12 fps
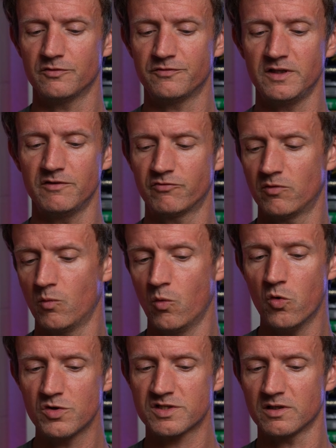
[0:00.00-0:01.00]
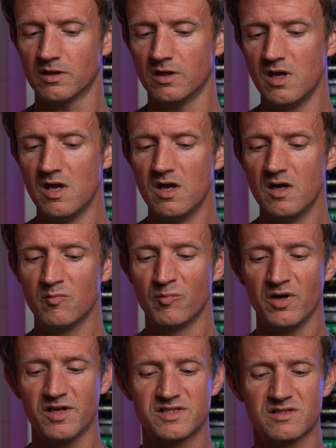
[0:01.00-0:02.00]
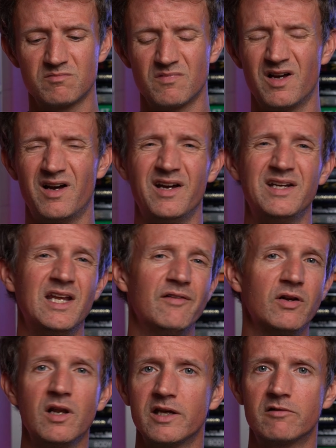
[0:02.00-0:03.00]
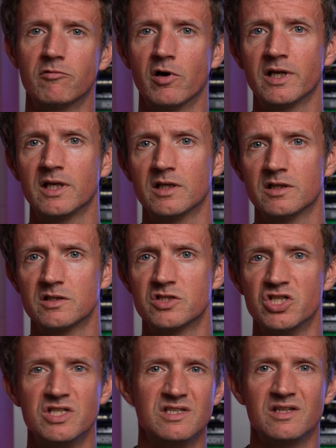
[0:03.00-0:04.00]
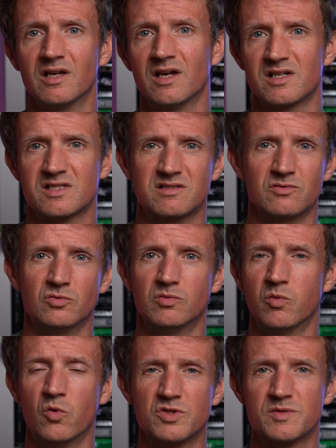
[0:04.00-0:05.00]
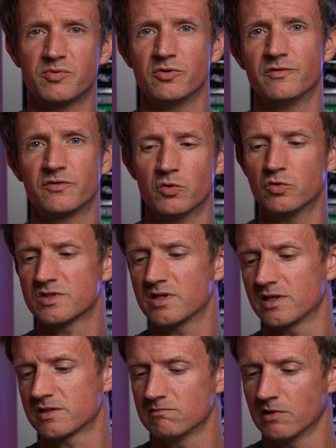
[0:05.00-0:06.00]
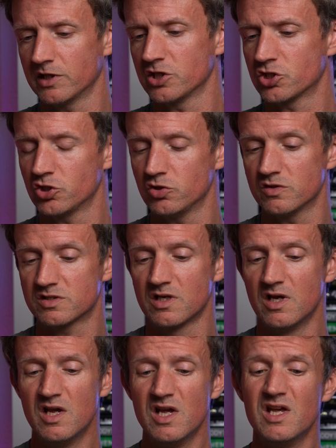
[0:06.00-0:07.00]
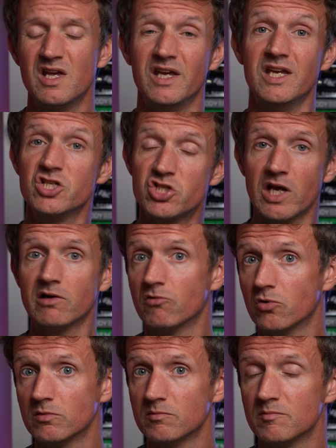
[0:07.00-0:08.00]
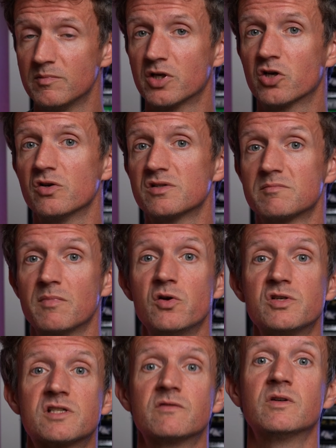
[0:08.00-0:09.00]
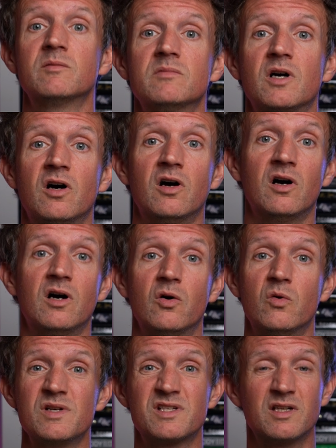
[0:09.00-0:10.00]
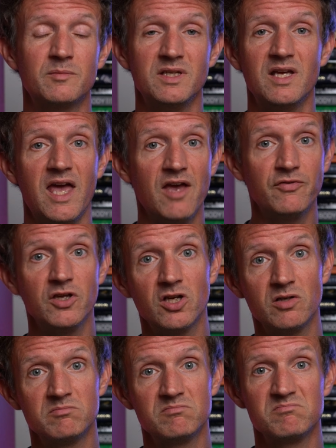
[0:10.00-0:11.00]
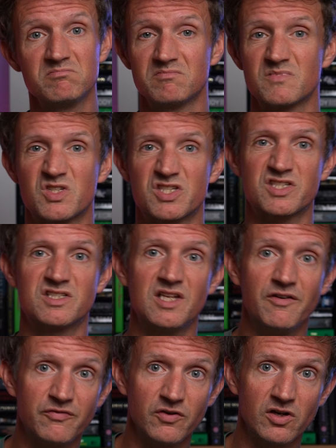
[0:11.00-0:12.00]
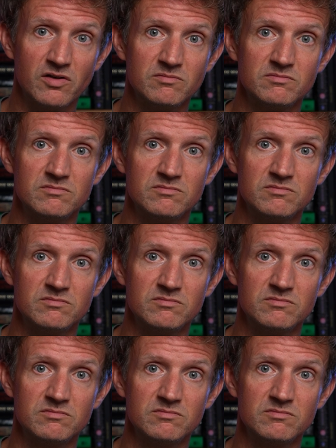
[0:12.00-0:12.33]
your feet from water, but I never like running in GTX or waterproof Gore-Tex running shoes in general, because most of them are always going to be heavier, stiffer,